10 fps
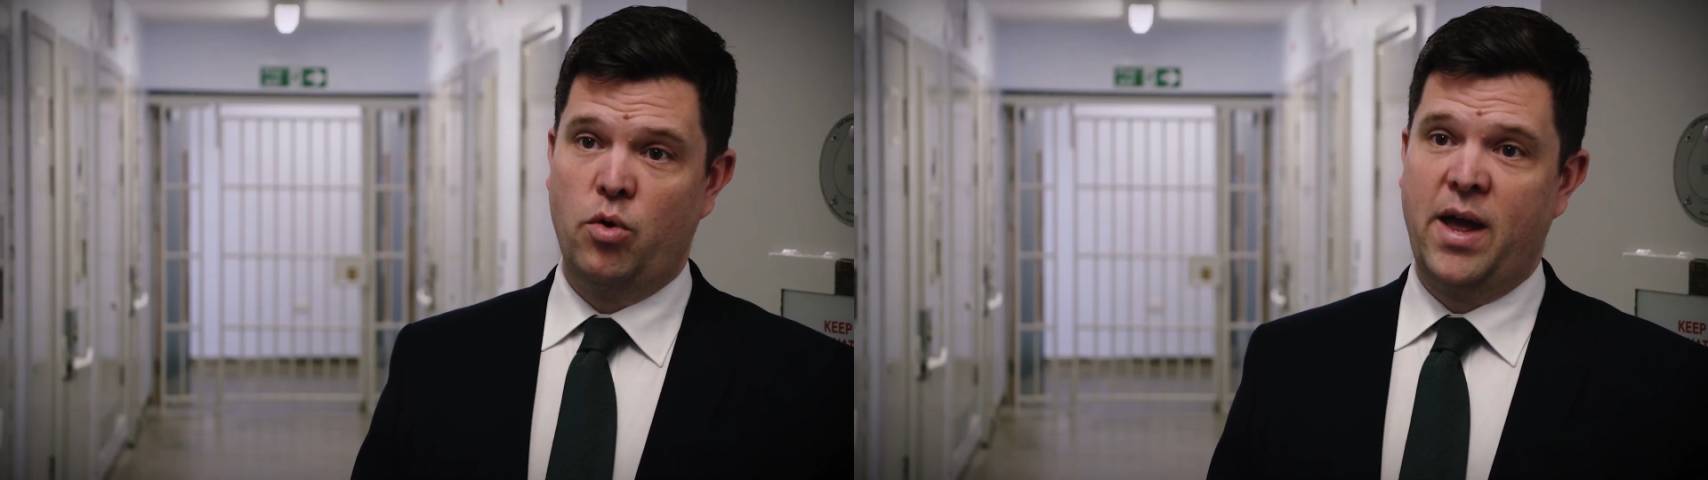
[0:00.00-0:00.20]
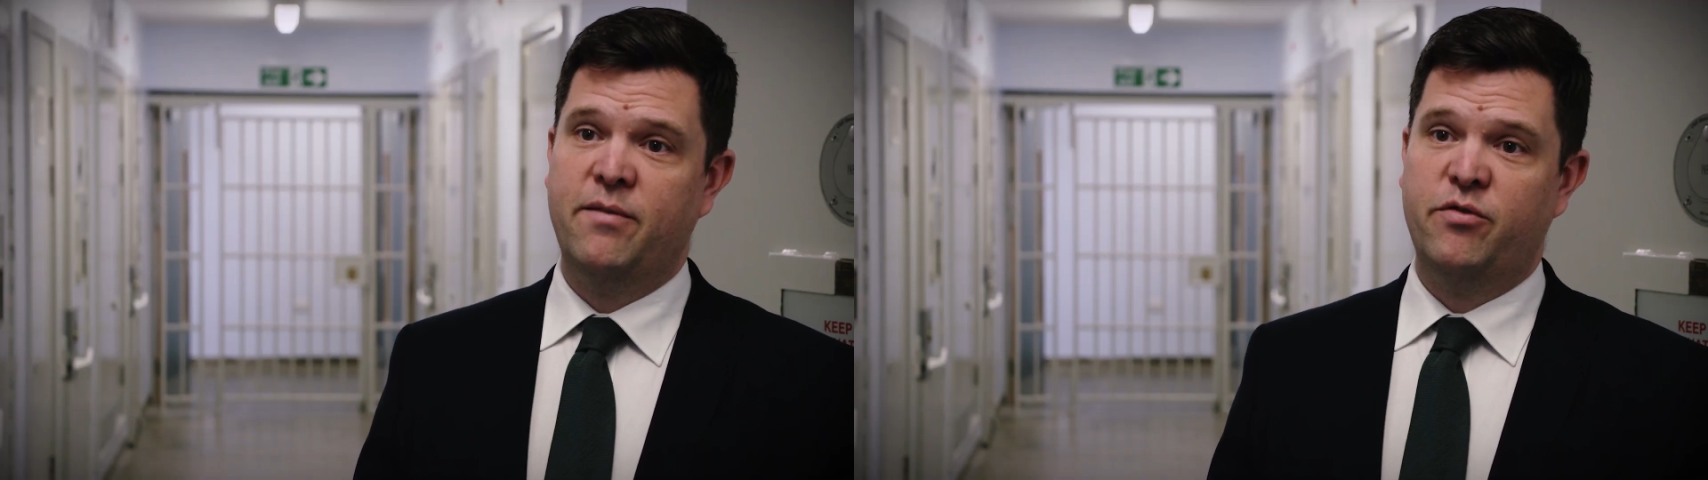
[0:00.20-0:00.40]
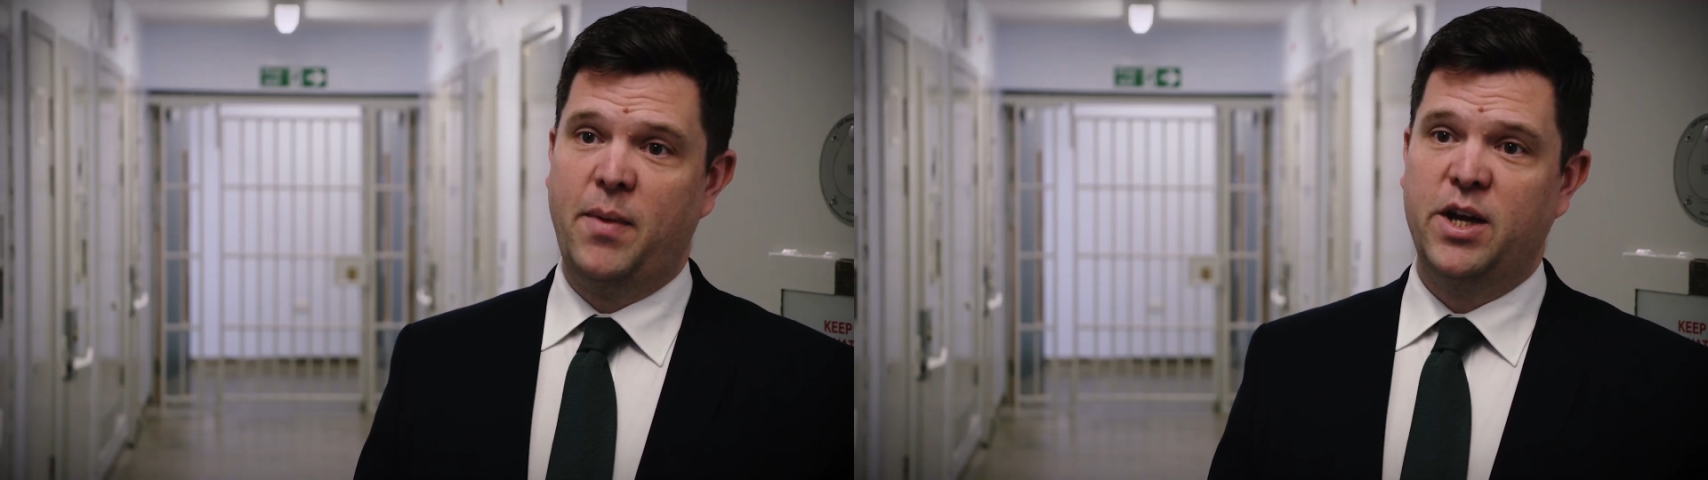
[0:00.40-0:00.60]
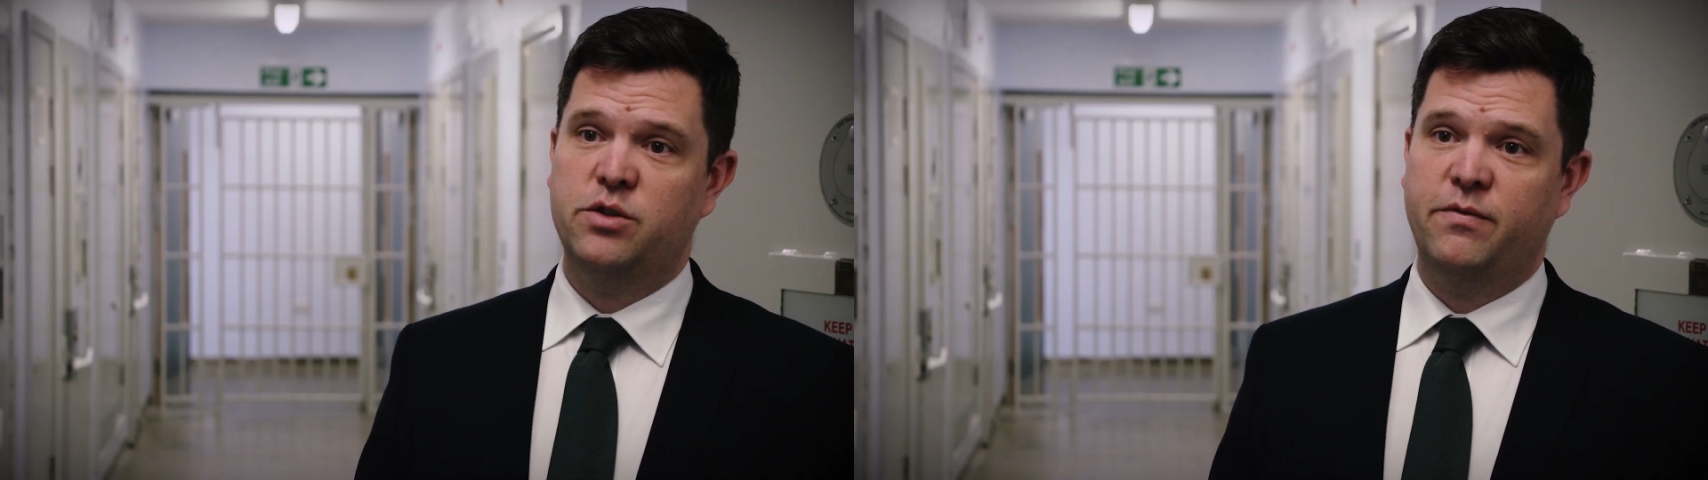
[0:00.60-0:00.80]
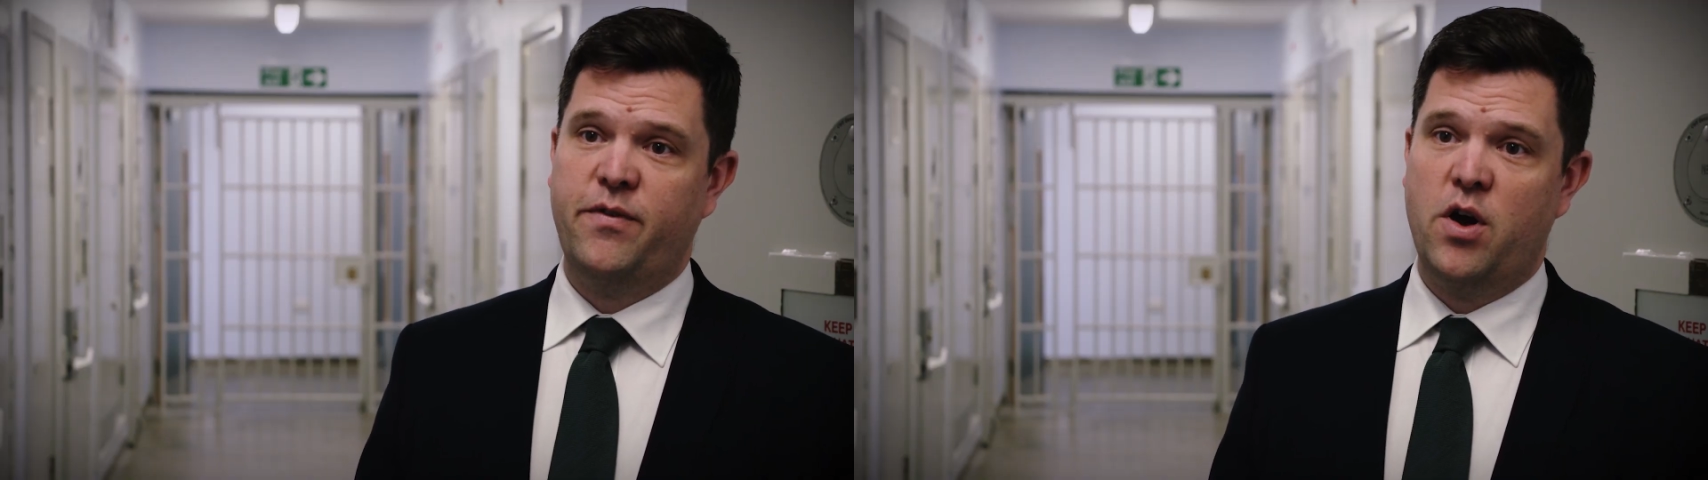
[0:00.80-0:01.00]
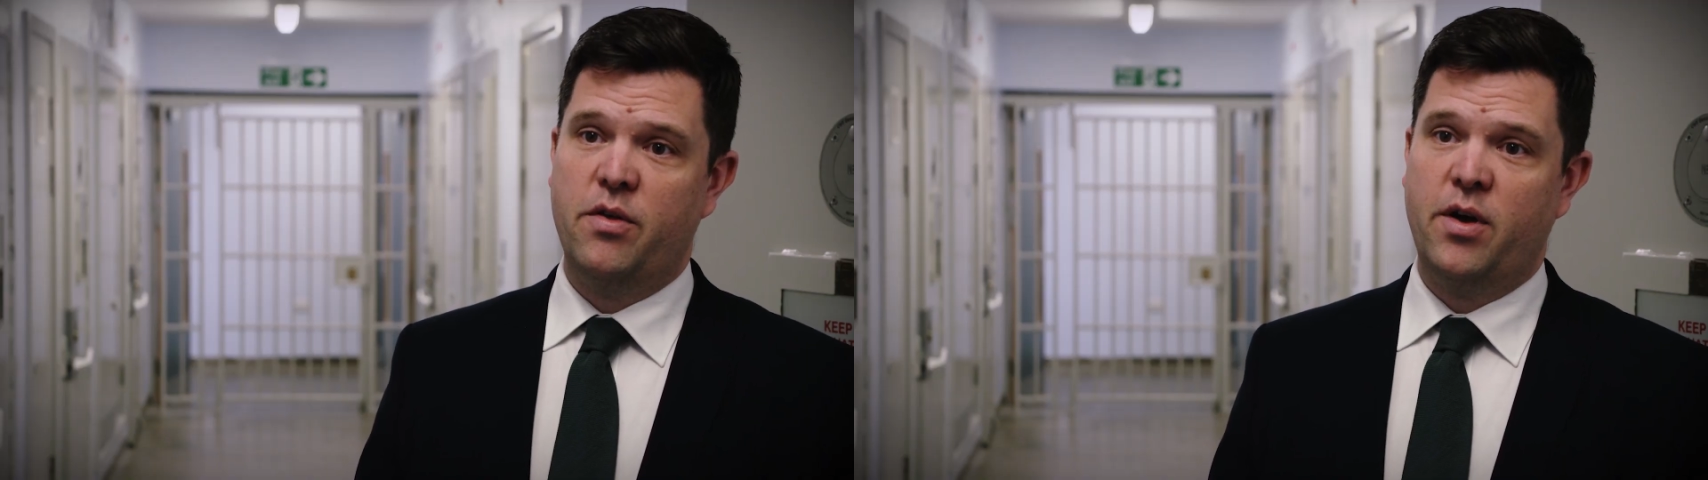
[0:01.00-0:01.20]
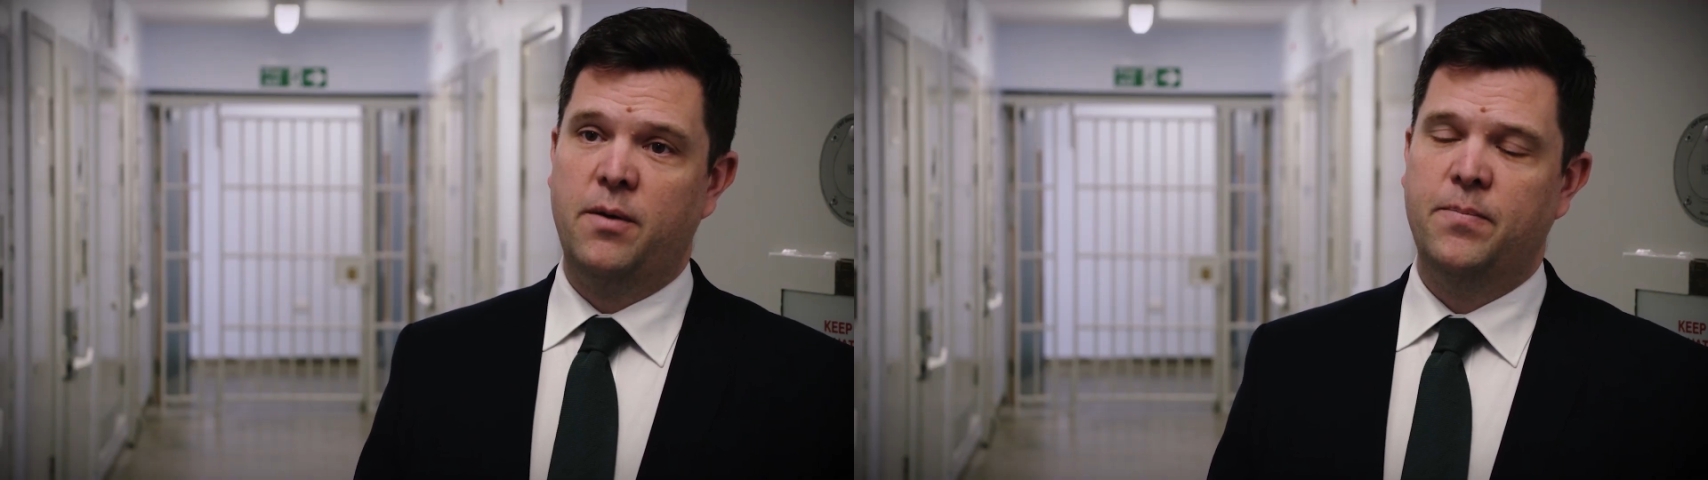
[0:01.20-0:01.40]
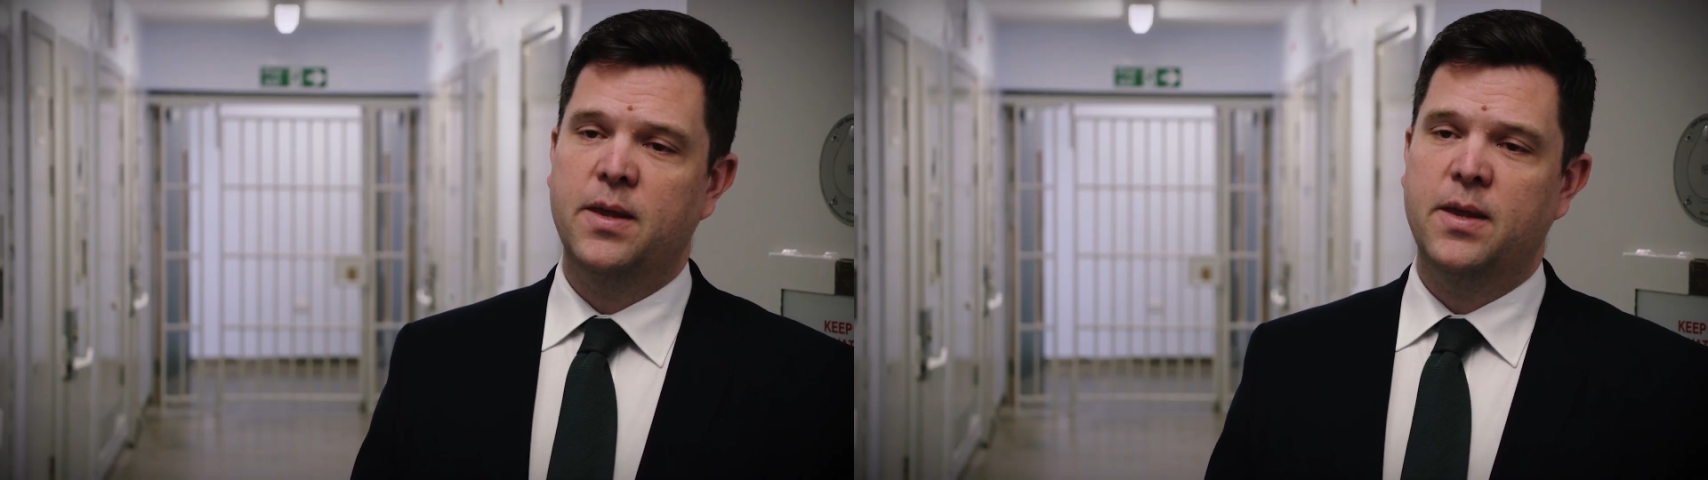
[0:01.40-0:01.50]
that information further